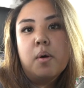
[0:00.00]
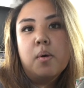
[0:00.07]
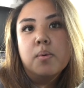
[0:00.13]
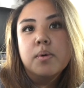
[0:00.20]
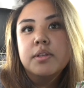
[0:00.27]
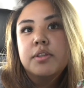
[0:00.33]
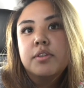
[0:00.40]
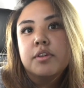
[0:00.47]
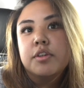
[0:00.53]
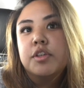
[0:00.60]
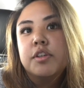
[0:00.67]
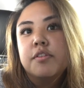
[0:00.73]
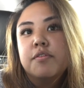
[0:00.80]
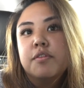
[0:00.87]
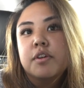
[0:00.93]
always
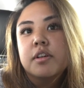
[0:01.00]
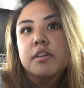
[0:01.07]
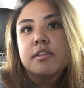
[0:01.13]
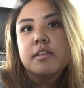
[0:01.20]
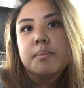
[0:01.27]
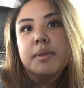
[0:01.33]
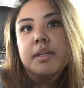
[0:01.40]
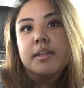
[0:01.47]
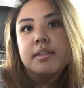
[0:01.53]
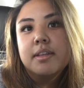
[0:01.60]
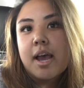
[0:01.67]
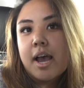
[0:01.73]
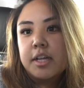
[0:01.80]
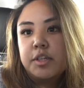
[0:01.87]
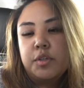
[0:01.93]
searching for something
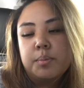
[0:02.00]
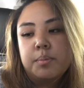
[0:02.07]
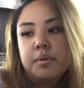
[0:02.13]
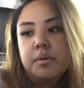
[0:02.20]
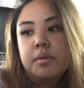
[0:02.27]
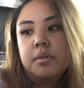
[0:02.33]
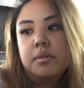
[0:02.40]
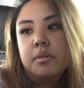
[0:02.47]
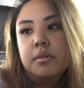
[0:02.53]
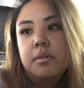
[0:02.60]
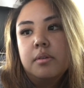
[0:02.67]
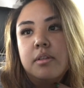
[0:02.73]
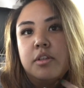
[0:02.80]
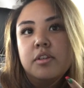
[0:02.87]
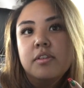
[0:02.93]
tangible
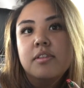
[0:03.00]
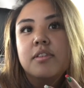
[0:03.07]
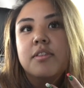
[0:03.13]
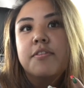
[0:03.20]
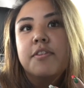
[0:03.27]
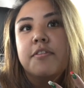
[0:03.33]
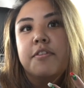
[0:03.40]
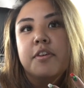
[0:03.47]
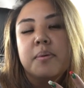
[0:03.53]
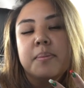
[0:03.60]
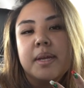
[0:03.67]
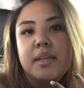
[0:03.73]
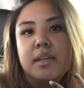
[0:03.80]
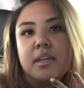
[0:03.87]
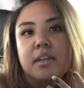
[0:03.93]
just to fulfill
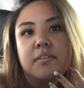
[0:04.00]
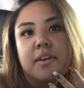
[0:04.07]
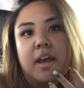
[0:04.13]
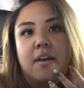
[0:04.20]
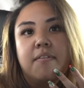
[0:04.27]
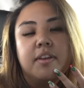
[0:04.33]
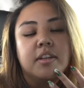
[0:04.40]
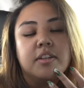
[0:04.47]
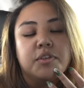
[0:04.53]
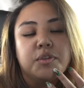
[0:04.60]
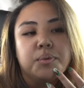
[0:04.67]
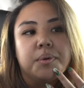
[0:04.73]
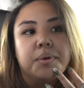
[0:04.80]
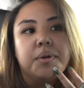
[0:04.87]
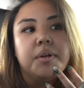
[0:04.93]
my need of having
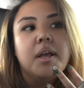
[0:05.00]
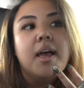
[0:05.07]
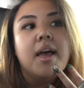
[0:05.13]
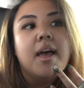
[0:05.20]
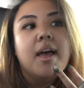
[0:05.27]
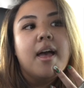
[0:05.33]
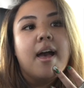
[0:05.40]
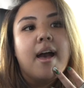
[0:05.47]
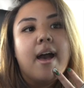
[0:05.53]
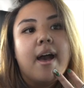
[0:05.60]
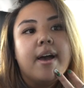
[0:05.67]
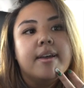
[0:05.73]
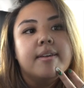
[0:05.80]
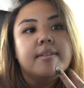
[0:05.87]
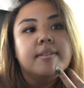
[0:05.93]
control.
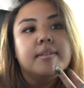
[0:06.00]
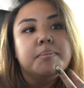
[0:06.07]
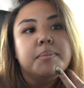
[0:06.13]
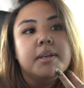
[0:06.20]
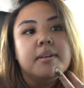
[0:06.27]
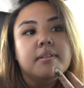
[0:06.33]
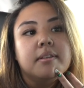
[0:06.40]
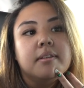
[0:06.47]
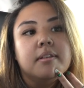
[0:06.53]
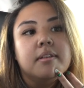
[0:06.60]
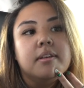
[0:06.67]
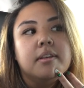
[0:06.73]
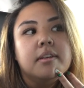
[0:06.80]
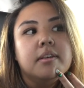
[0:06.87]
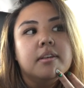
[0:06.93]
And
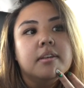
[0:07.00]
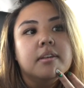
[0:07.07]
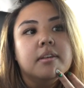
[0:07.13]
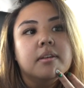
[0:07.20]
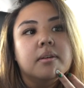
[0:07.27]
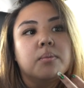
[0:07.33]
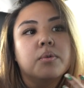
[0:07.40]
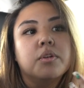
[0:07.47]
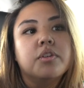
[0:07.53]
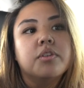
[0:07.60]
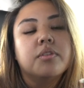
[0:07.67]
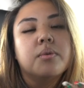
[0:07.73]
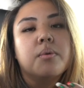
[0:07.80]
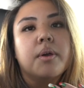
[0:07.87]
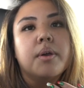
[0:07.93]
basically, we're
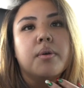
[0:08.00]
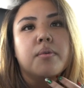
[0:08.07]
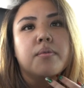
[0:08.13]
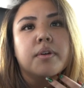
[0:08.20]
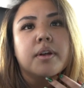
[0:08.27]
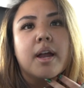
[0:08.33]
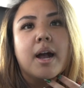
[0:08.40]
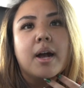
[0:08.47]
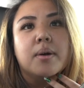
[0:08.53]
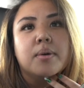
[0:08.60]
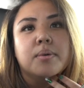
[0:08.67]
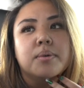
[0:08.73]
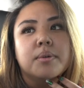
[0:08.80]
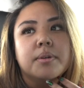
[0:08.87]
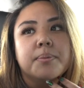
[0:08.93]
just going over
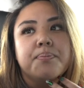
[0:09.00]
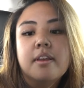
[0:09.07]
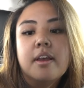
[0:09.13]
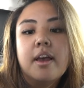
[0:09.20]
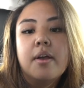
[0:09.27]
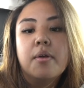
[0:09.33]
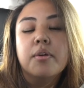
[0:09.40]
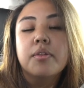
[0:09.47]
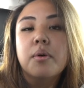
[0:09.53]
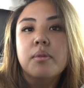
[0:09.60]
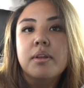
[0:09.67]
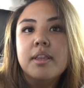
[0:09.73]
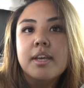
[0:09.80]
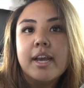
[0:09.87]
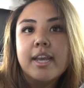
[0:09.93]
how, or the
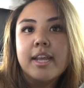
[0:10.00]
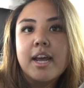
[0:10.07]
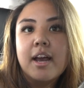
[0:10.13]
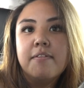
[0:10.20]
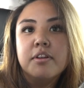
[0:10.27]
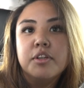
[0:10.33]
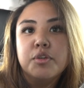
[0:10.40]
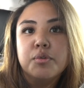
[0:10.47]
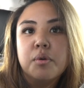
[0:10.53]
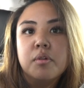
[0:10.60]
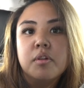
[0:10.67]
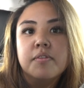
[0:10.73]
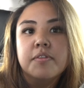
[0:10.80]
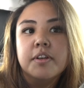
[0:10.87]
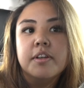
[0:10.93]
only thing I can have
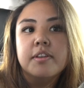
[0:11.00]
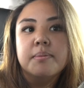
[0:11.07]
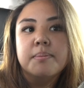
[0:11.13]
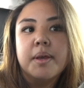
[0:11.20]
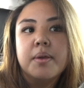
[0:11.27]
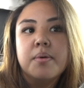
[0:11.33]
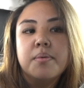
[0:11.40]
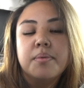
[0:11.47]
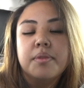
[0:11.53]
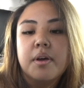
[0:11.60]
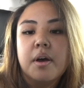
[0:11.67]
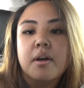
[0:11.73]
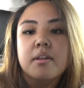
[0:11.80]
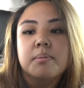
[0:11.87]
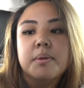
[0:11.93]
control over is my own
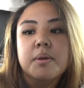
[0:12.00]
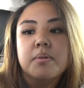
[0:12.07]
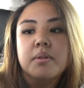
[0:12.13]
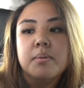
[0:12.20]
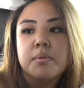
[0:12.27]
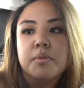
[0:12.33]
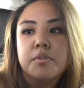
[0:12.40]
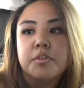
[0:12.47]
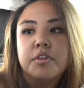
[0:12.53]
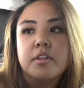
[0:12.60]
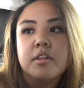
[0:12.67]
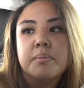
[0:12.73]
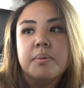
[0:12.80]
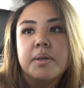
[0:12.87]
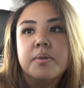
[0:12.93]
thoughts, my own
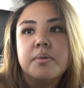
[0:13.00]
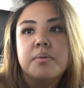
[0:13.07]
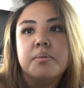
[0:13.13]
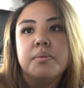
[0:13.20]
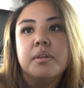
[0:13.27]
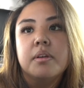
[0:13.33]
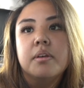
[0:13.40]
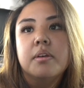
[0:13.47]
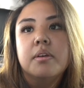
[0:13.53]
emotions, my own